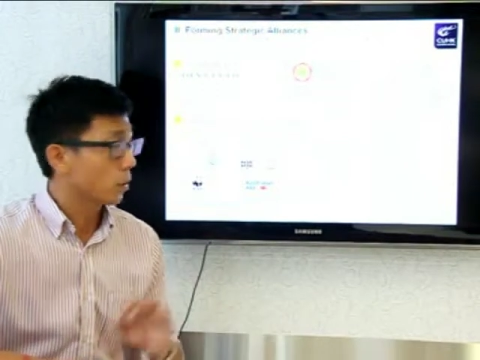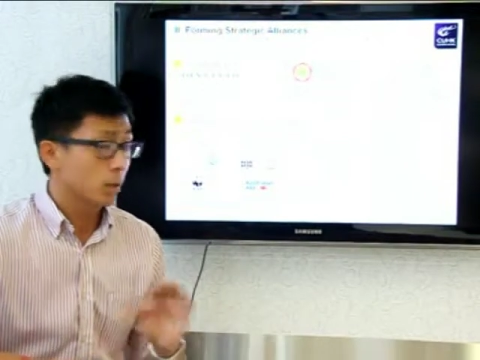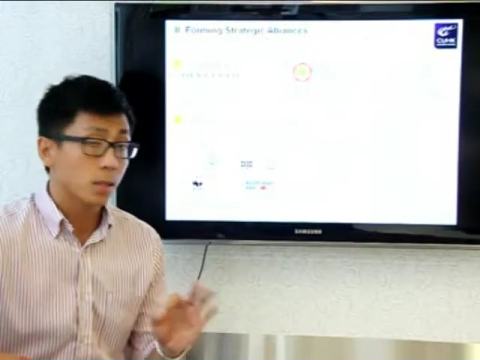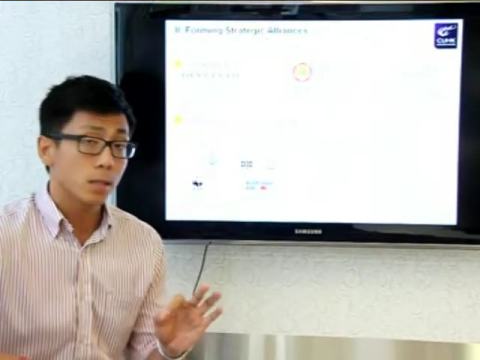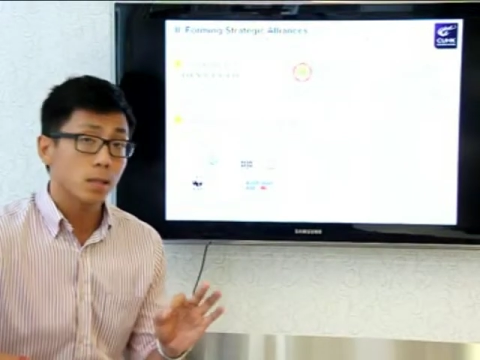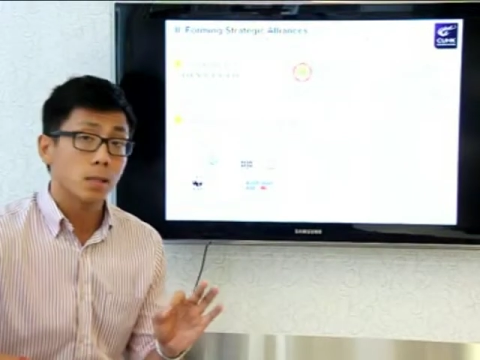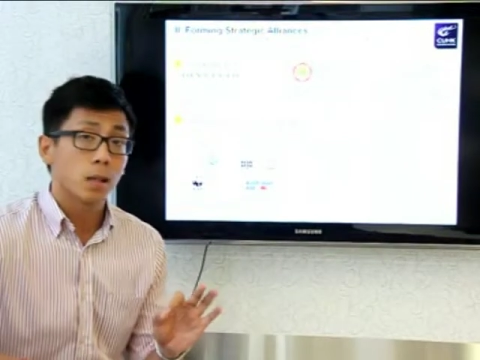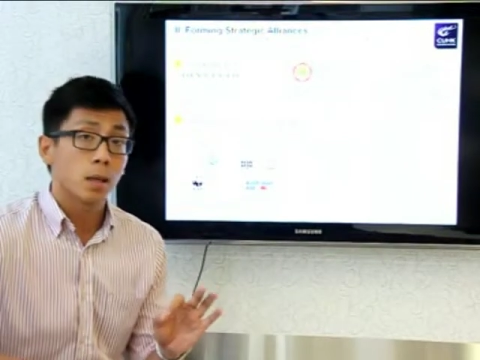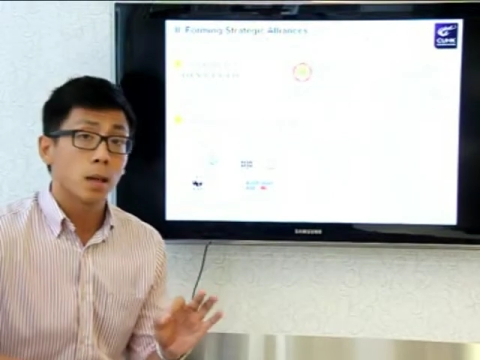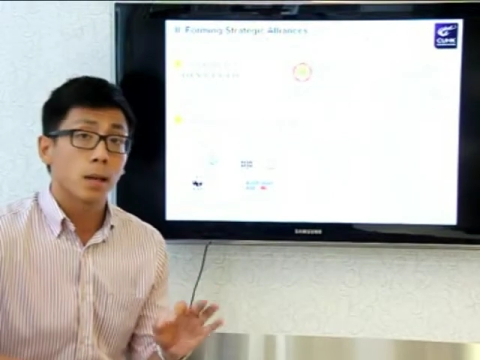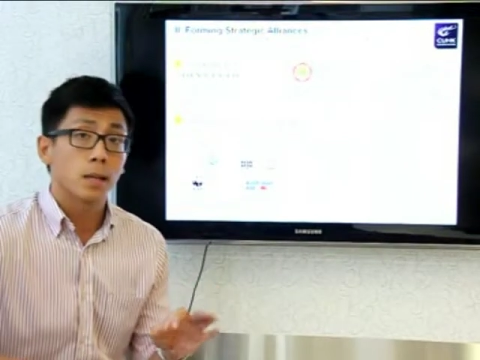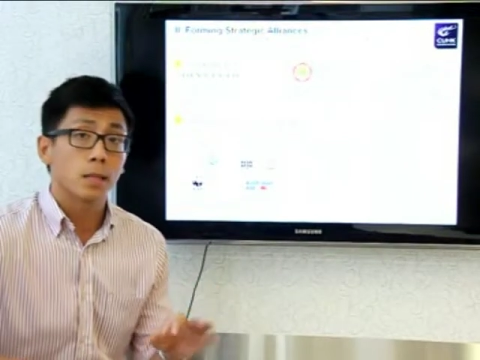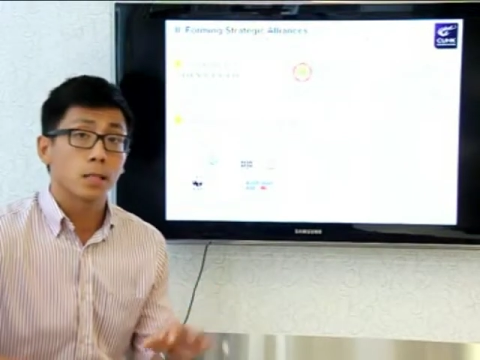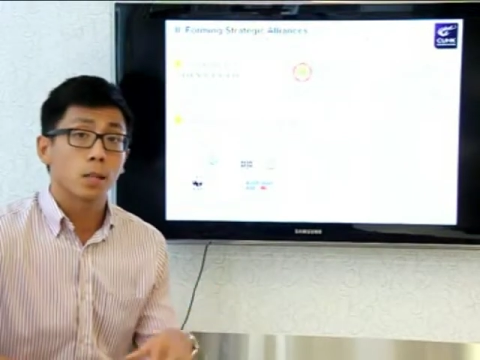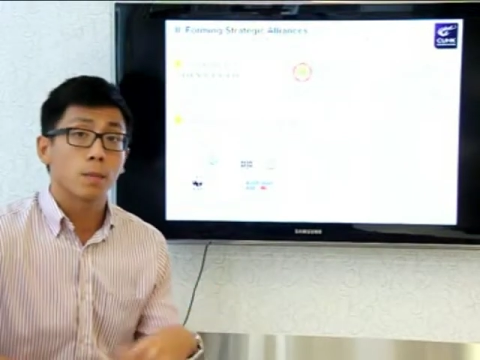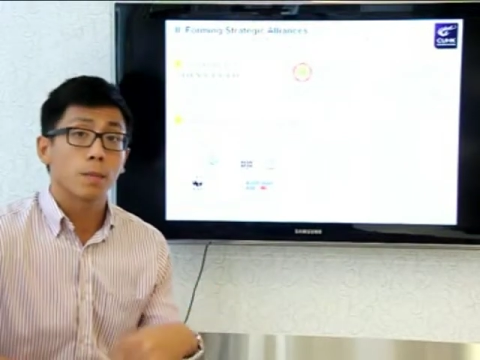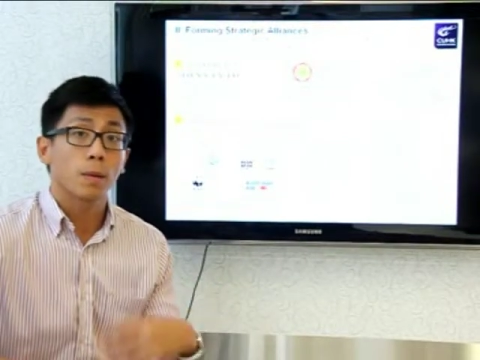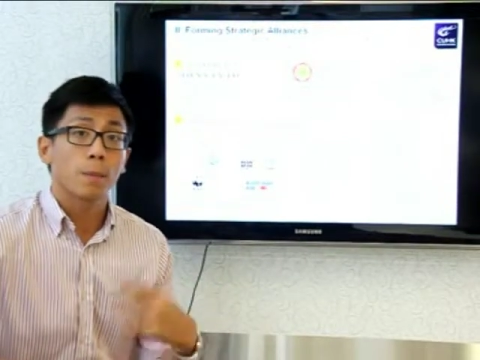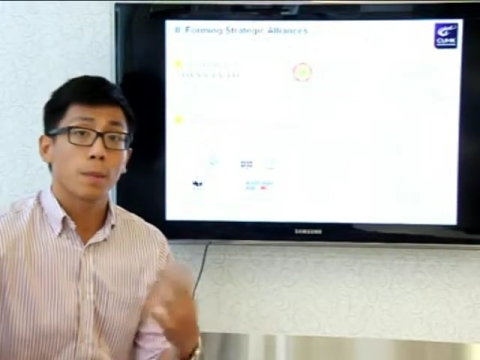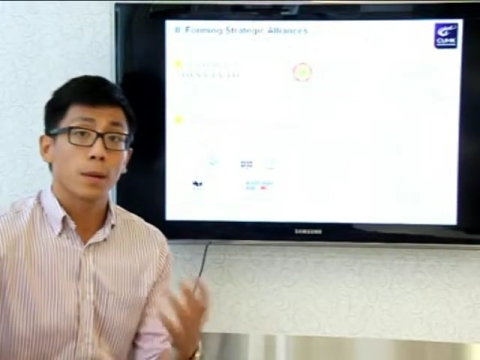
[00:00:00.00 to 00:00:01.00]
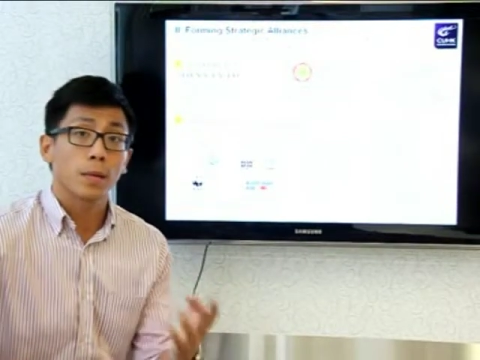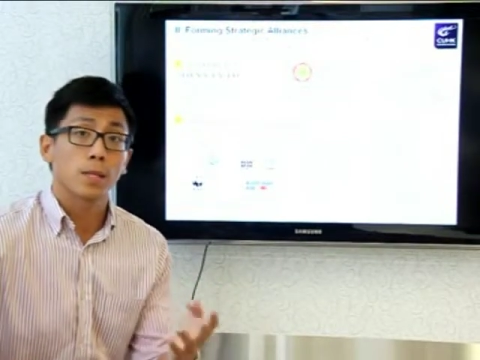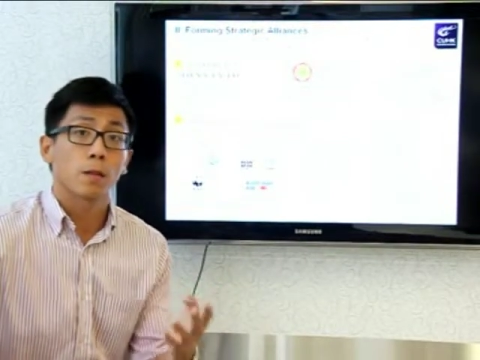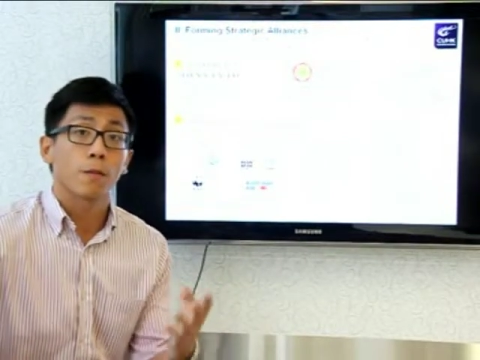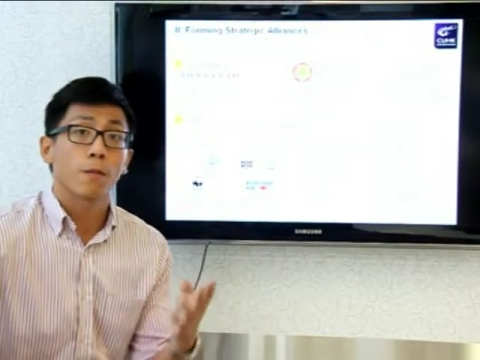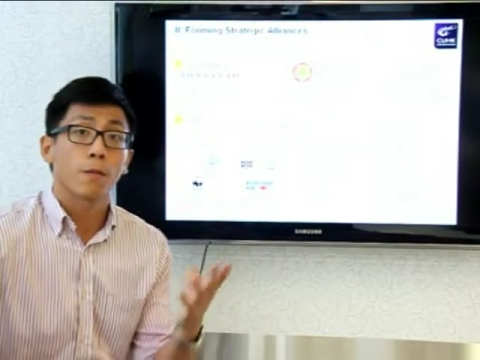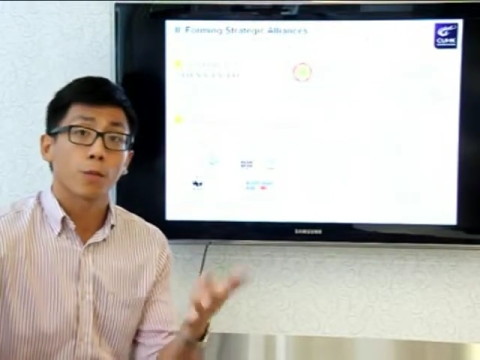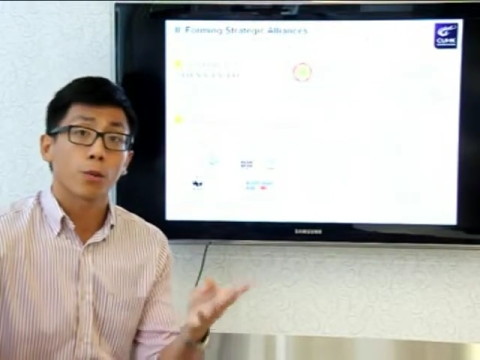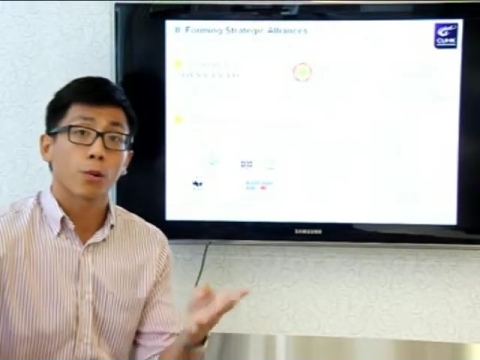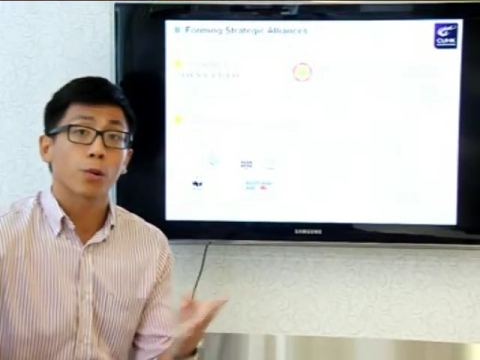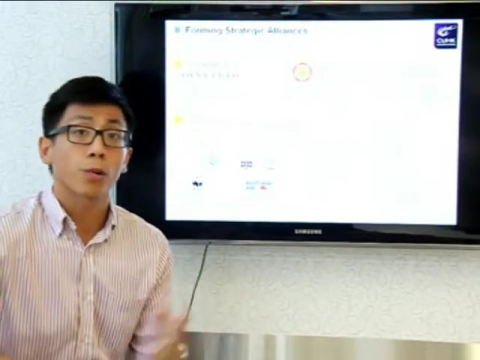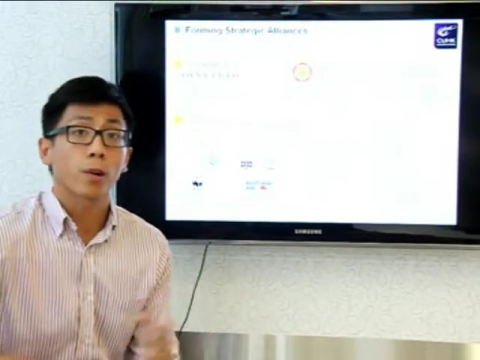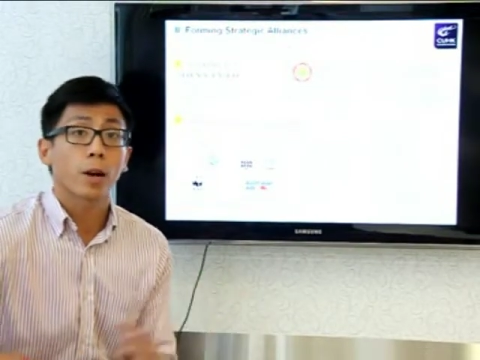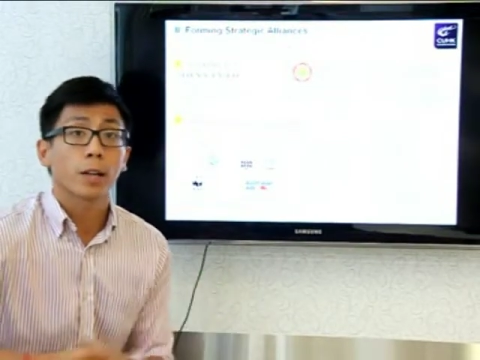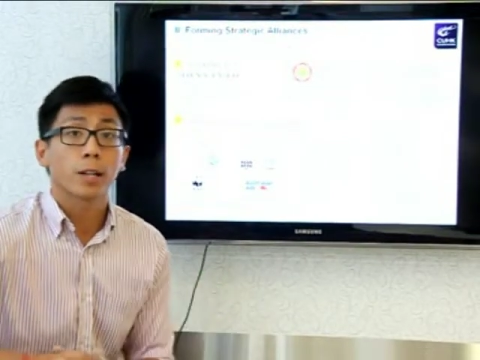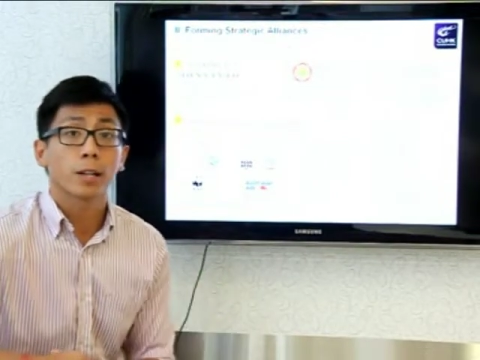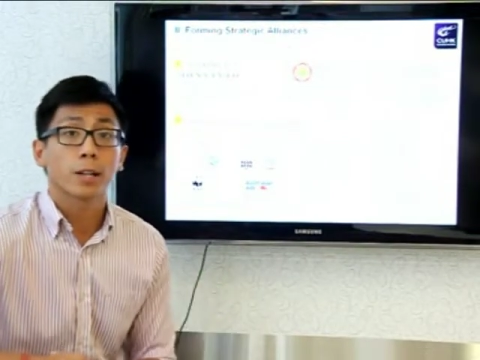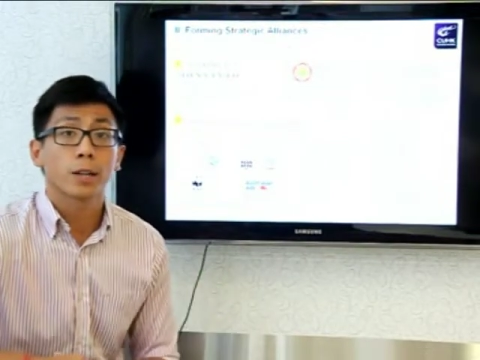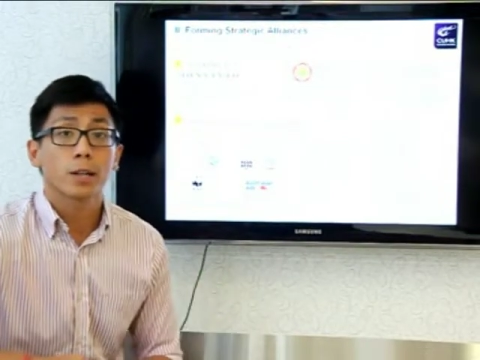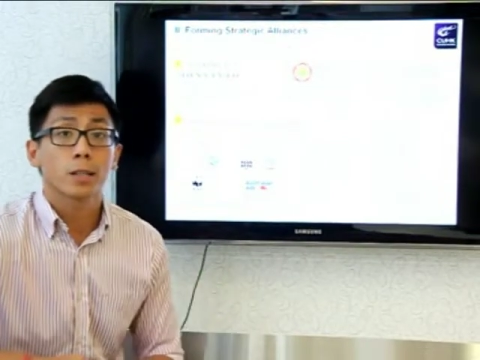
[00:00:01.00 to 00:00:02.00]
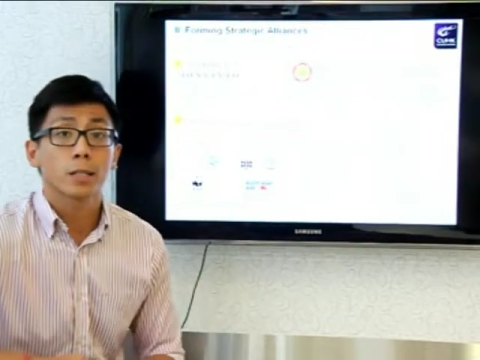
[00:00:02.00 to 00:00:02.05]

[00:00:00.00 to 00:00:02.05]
this is going to be based on 4 criteria.